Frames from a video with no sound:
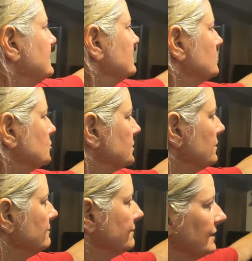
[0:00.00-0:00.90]
this little
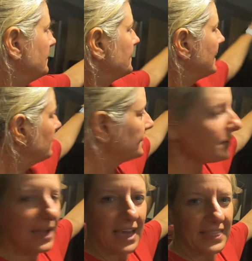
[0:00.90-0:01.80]
shelf, I put that on
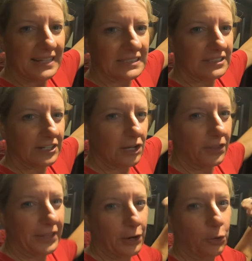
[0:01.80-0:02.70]
there, and that's stuck
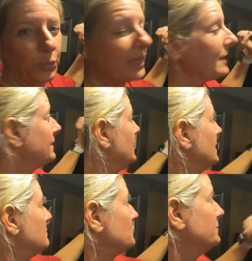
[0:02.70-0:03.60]
on there with
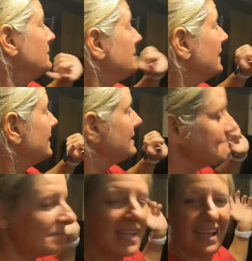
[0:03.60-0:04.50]
museum putty.
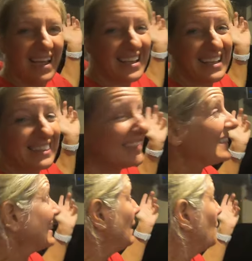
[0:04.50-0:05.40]
And
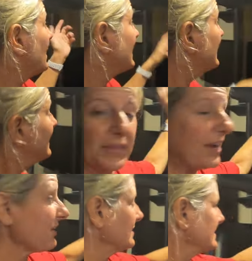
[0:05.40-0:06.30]
then that way
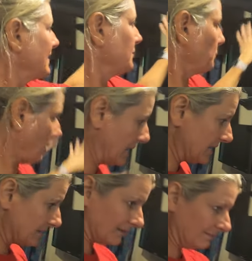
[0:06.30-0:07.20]
there, it's out of the
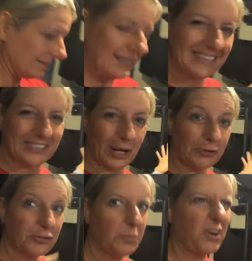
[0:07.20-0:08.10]
way and it's
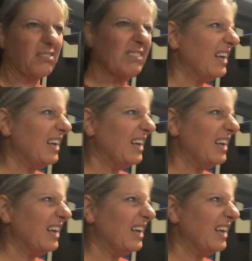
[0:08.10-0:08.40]
not somewhere.